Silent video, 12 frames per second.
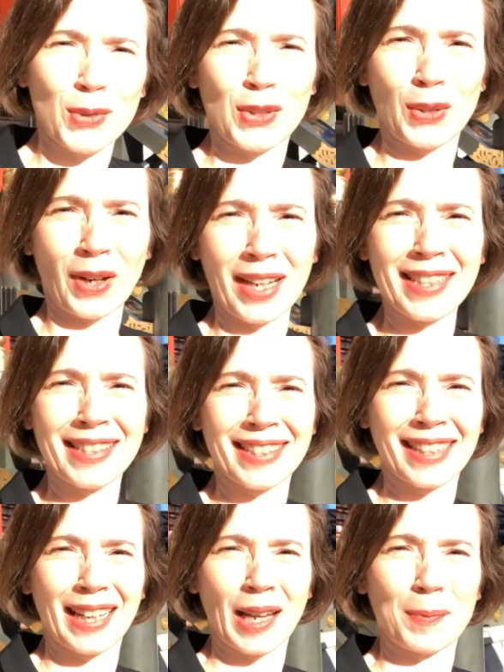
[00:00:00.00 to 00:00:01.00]
twice,
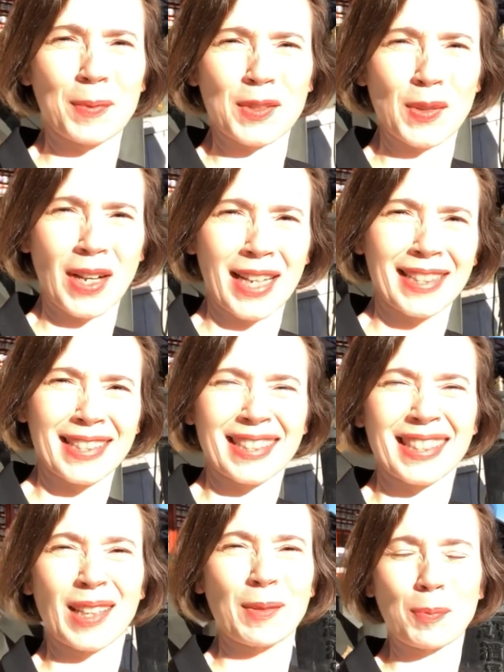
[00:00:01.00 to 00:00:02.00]
clap
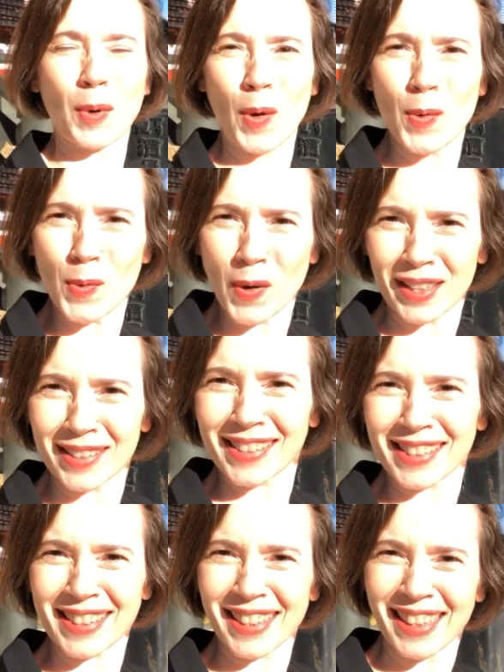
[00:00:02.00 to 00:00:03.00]
twice, bow once,